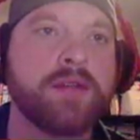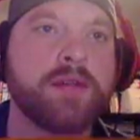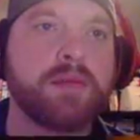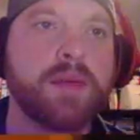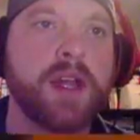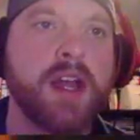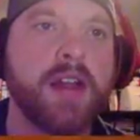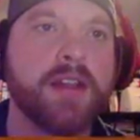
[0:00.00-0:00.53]
But
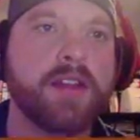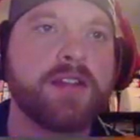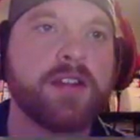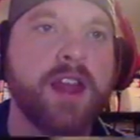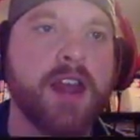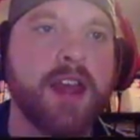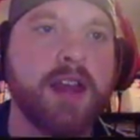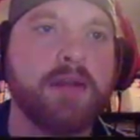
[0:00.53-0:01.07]
yeah, this
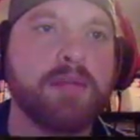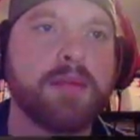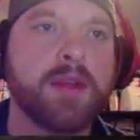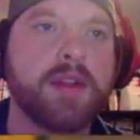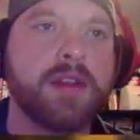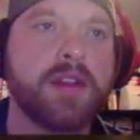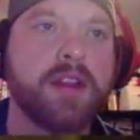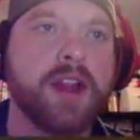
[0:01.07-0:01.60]
game,
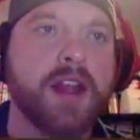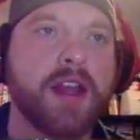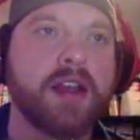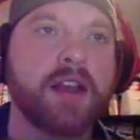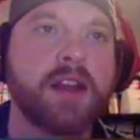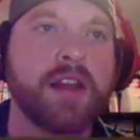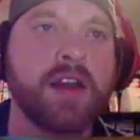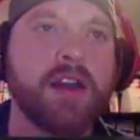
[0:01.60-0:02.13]
like,
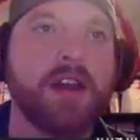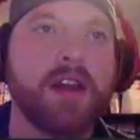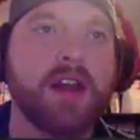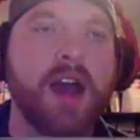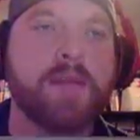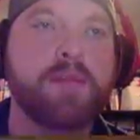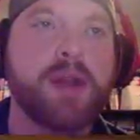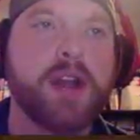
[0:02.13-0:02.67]
I
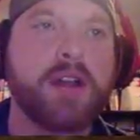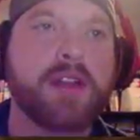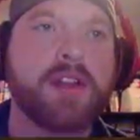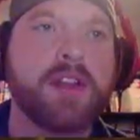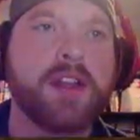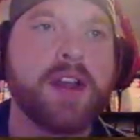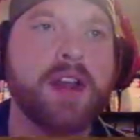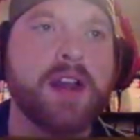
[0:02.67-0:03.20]
picked
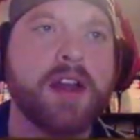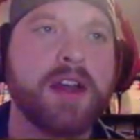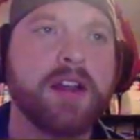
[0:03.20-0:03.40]
the